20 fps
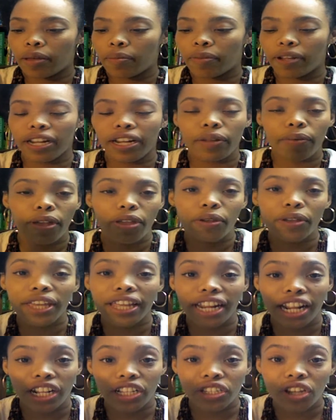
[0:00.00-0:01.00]
But anyway, you can
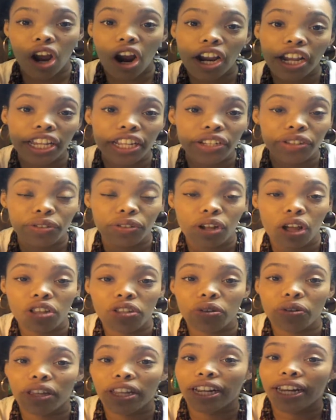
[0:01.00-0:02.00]
get it at Target. You can
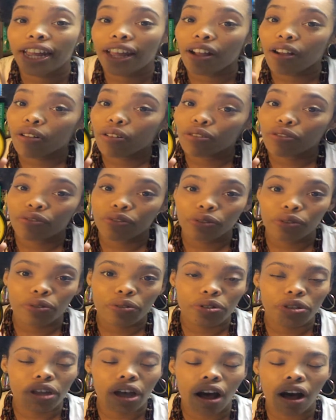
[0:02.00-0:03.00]
also get it at Whole
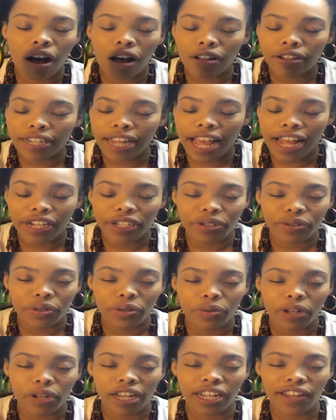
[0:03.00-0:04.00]
Foods. All
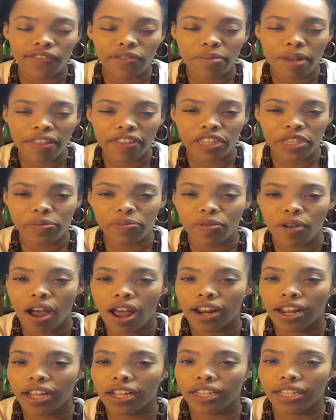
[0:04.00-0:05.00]
natural. What I love about this
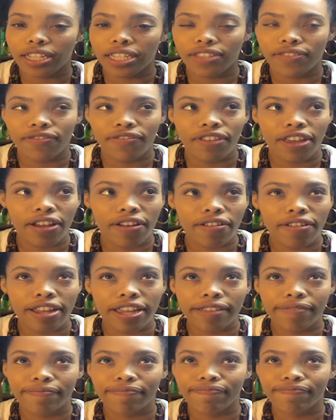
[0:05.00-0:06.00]
product, it's
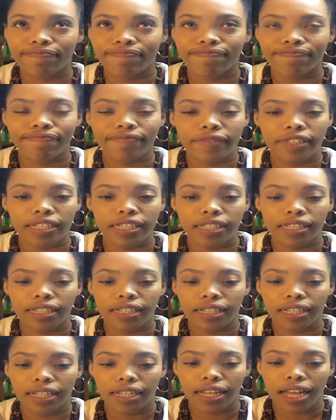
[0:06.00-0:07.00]
very,
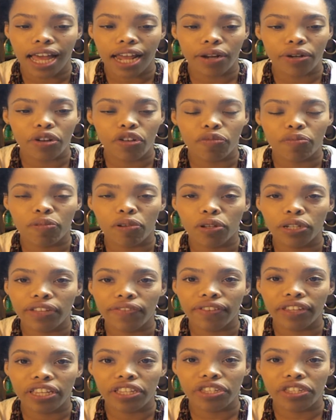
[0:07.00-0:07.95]
I don't know if prolific